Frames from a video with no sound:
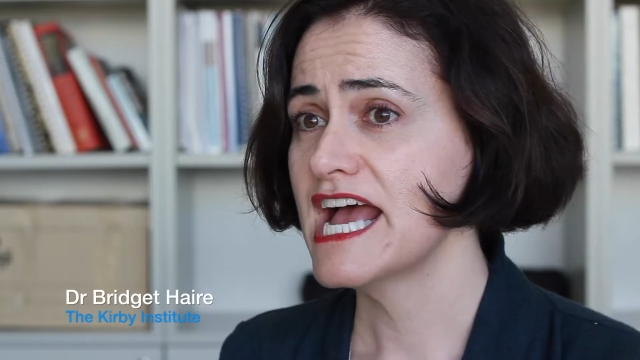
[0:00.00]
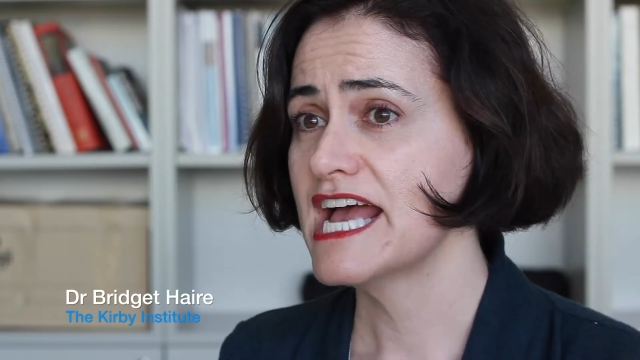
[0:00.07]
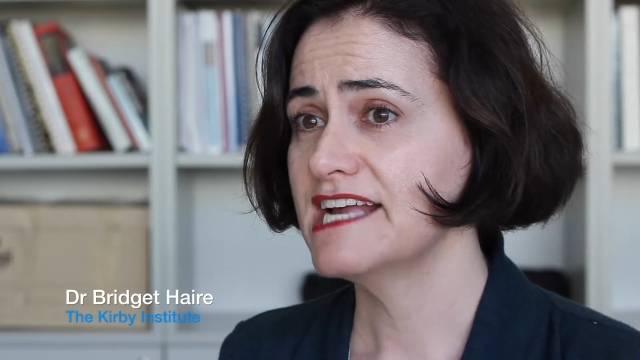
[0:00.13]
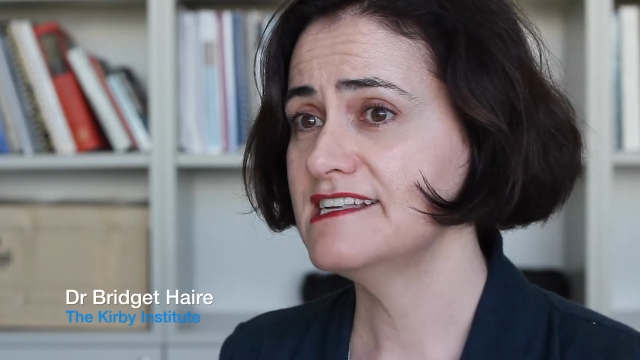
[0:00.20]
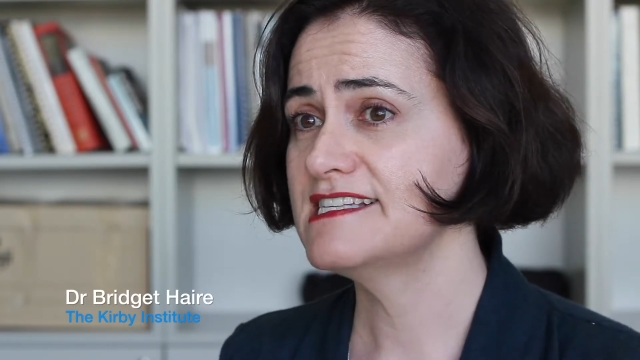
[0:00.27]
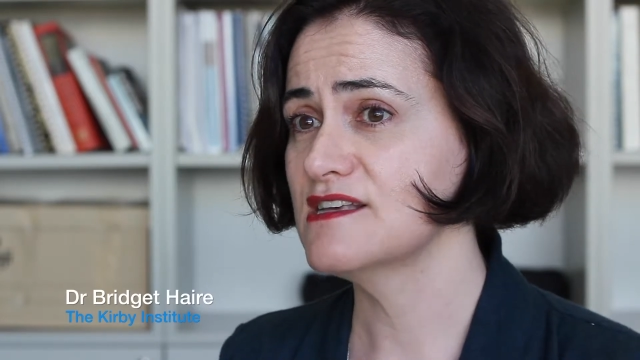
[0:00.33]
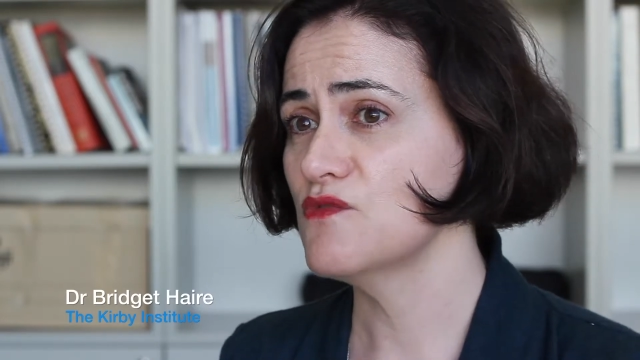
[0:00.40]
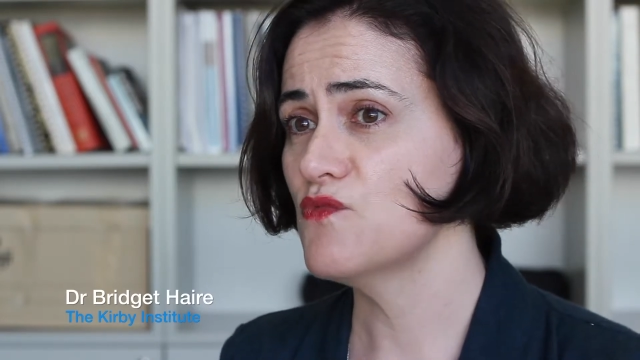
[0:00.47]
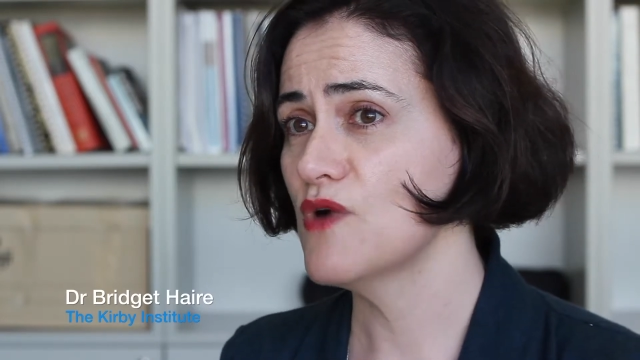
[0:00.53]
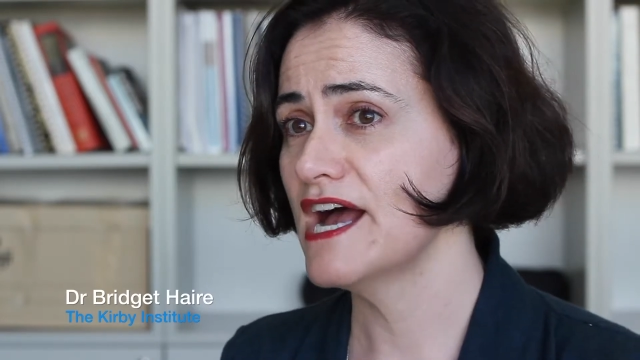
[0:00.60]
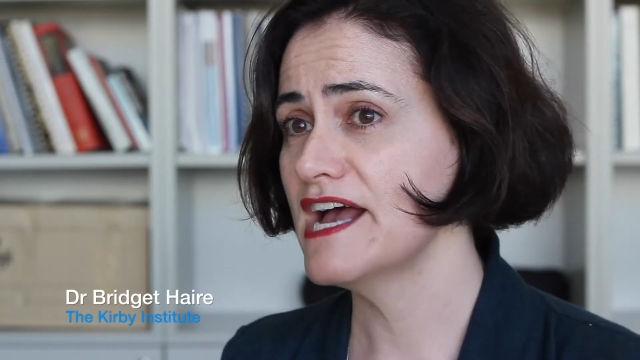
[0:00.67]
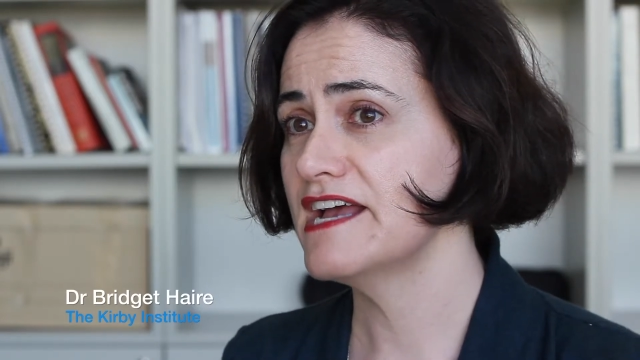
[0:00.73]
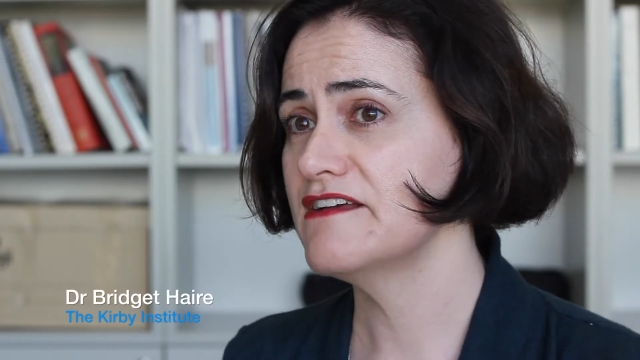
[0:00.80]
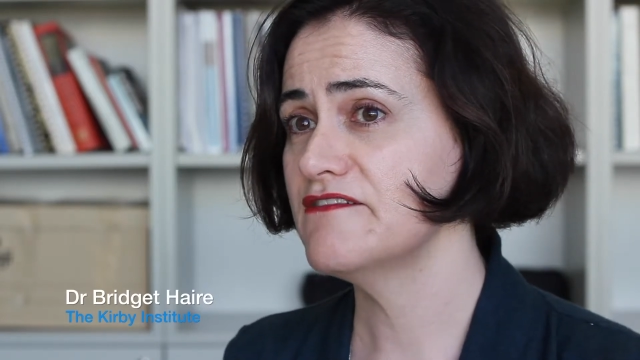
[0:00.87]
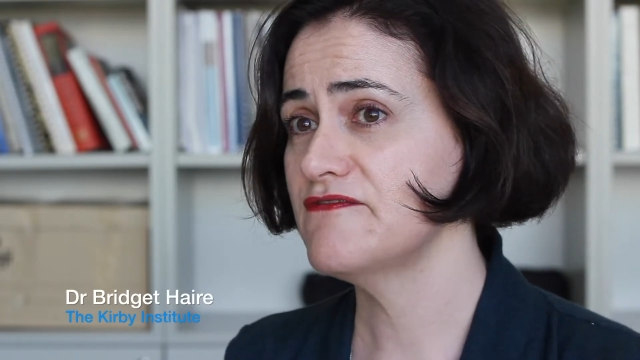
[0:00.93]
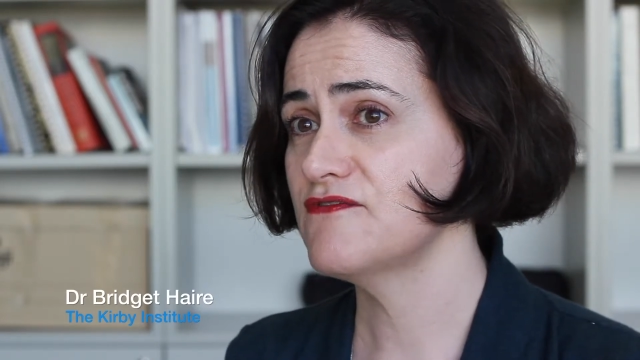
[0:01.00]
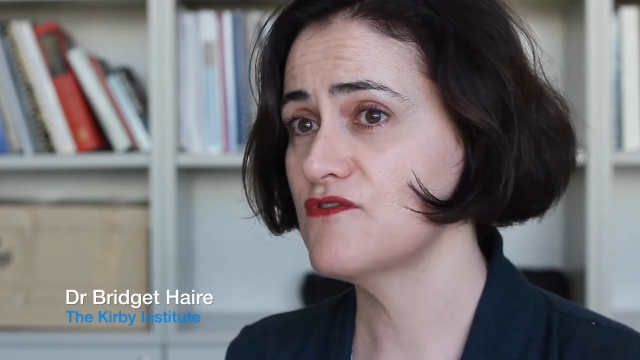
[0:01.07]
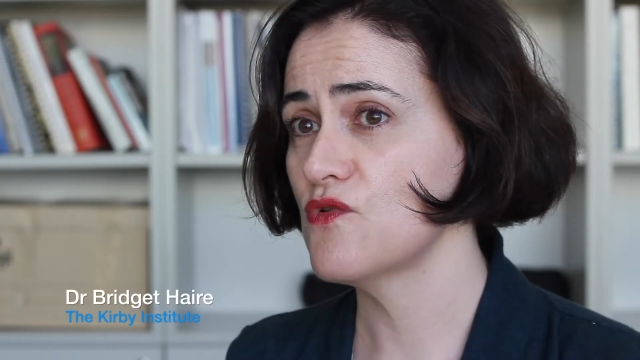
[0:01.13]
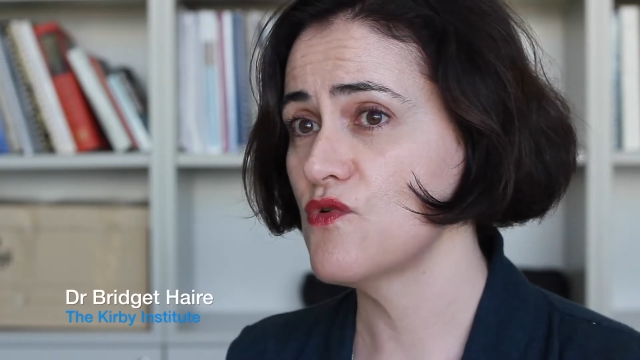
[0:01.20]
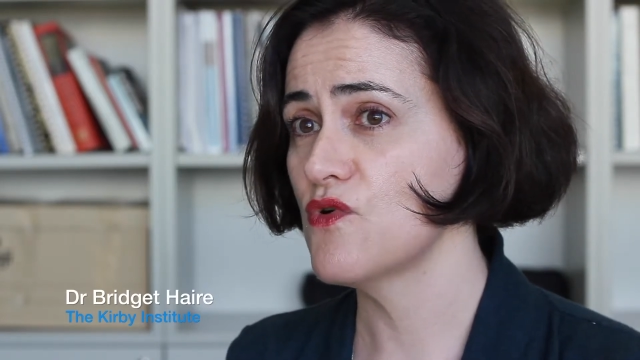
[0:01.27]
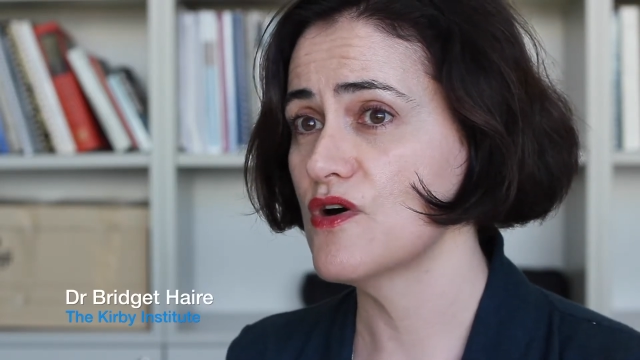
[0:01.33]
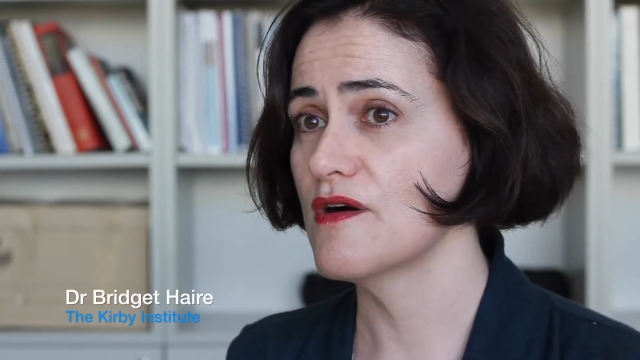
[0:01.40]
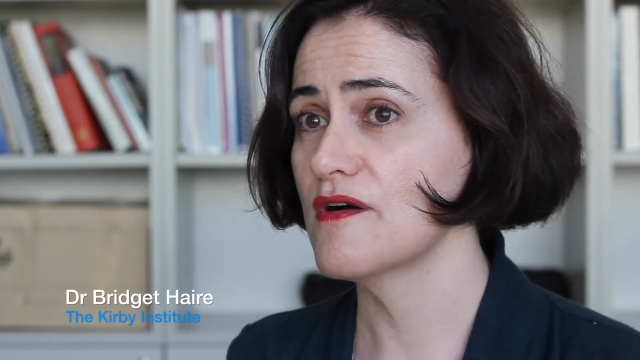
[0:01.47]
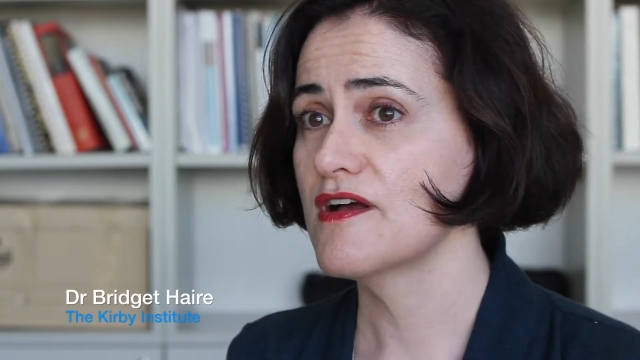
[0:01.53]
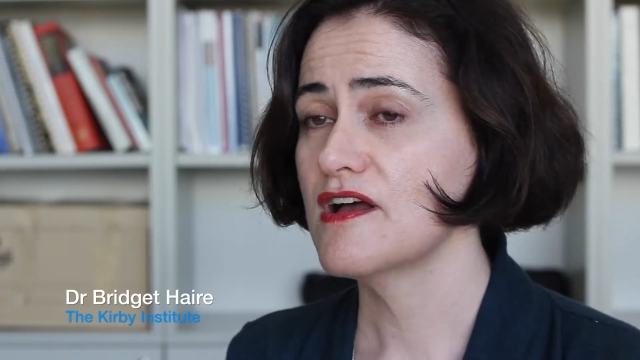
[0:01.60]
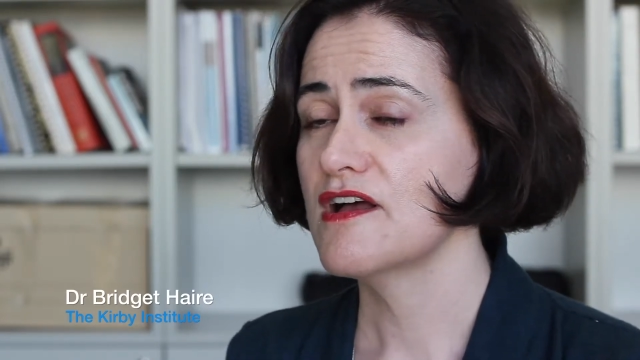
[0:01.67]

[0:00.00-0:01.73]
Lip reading: is a way for